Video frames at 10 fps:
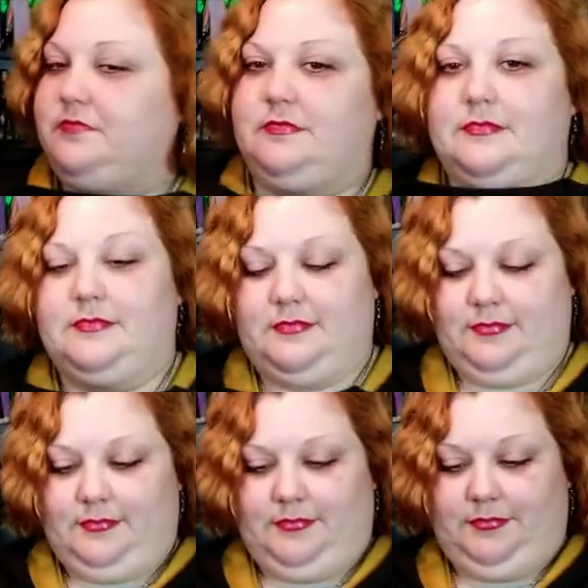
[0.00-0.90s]

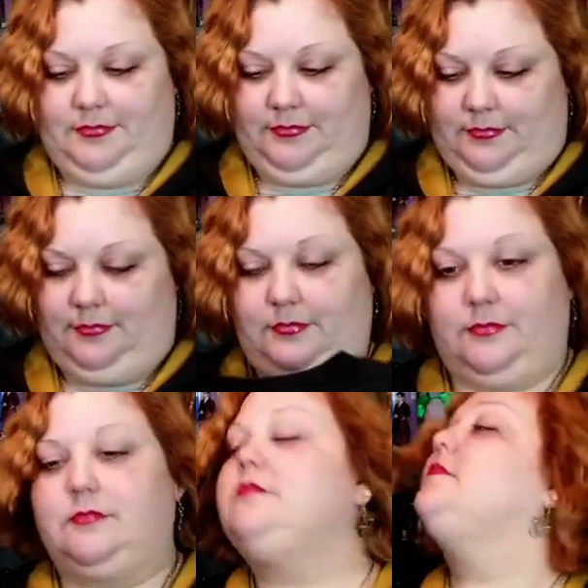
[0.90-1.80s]

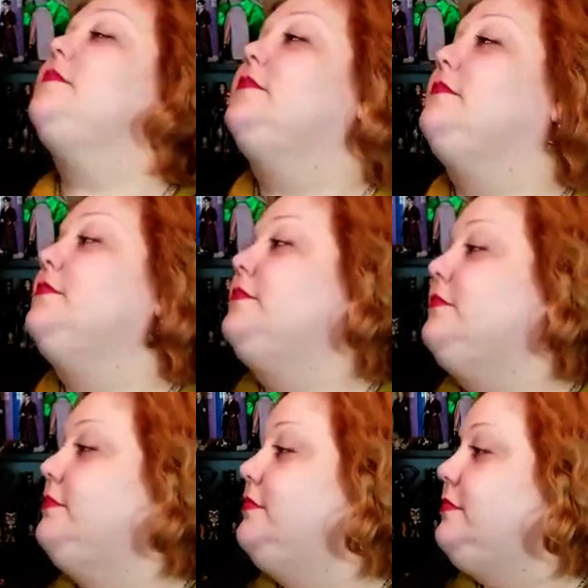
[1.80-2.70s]

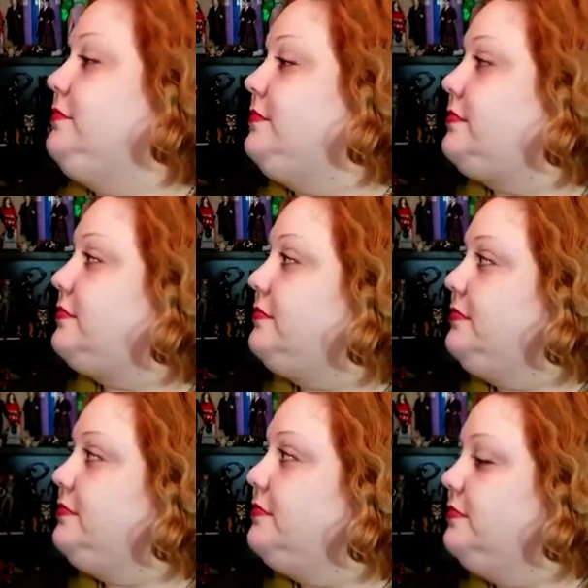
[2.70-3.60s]

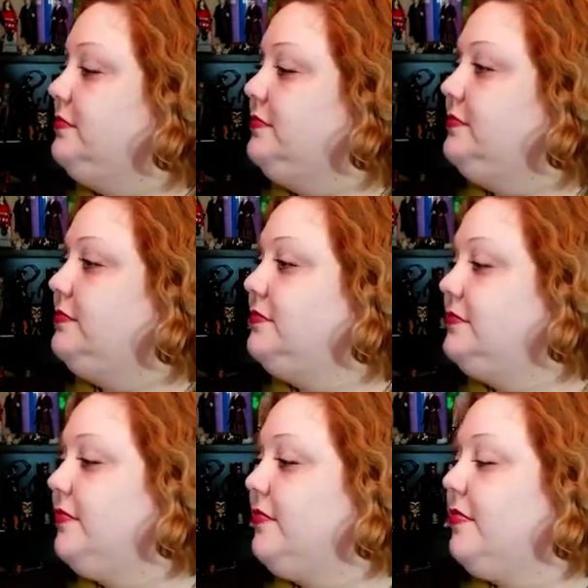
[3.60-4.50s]

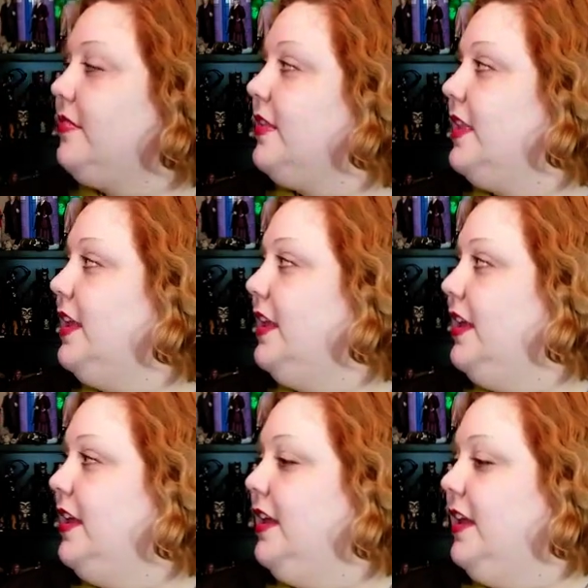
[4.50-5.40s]

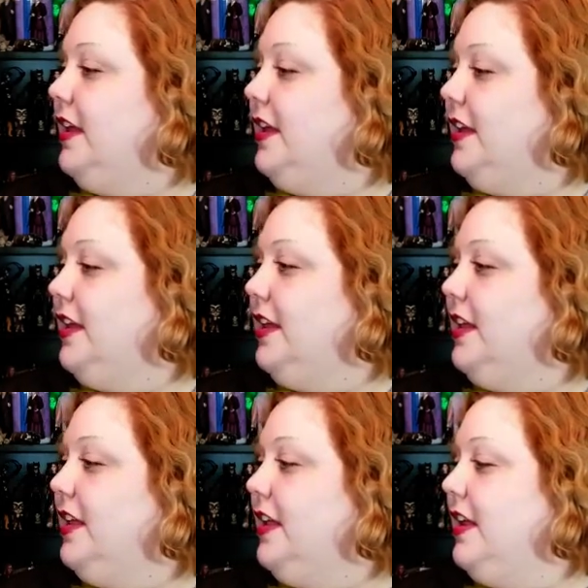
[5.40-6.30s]

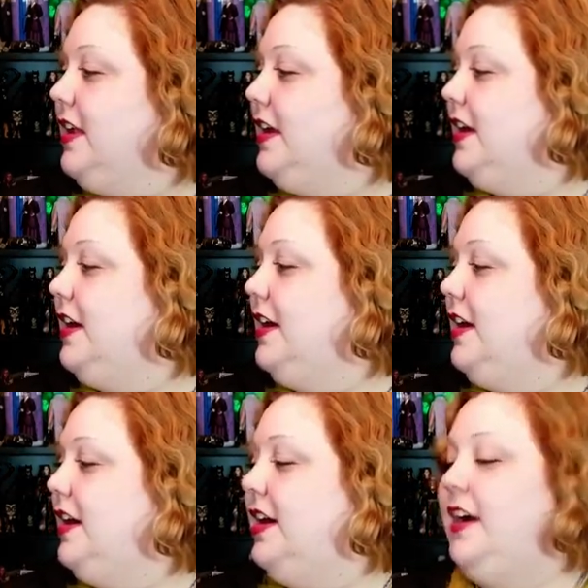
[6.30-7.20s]

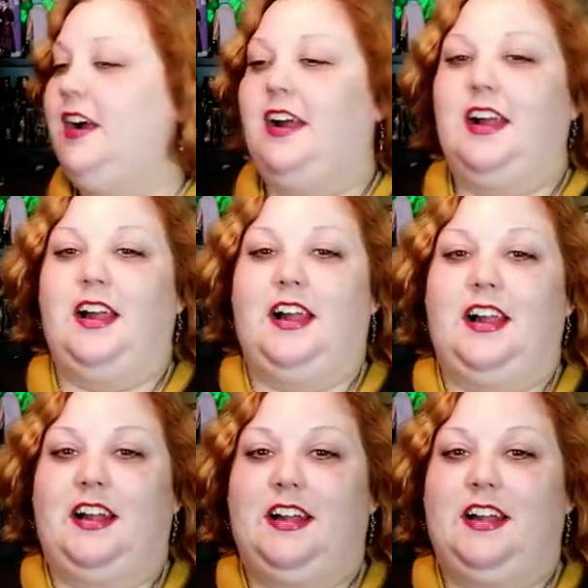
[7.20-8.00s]
The person shown says nothing.